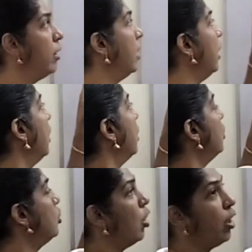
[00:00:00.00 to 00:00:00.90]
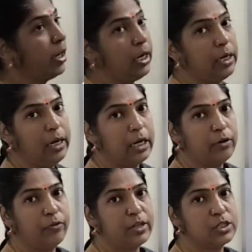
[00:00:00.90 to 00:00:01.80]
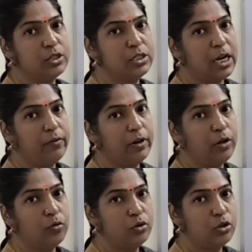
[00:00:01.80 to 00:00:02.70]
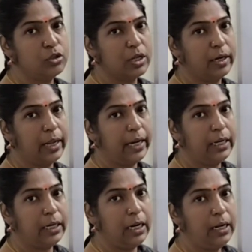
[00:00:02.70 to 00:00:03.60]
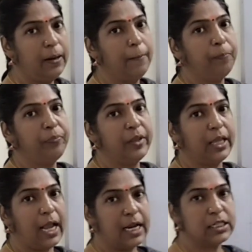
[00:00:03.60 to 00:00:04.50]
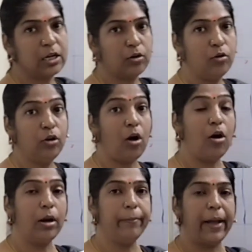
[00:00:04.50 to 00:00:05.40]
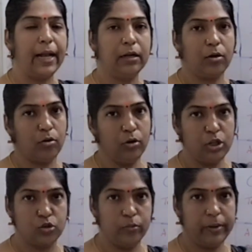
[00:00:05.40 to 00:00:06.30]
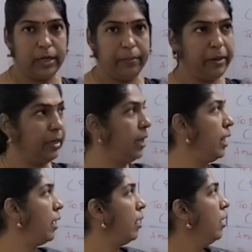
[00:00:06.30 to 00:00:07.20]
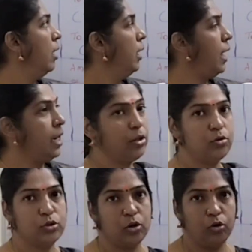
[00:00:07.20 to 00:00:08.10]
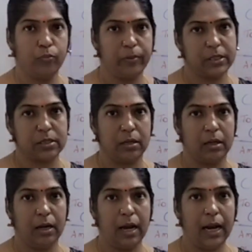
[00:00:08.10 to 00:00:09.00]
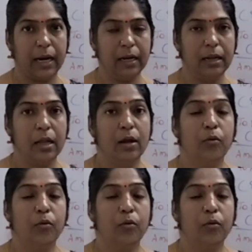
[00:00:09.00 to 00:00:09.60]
on the joining date, 1st January 2019. Cash account or bank account is to be debited ₹8,000. And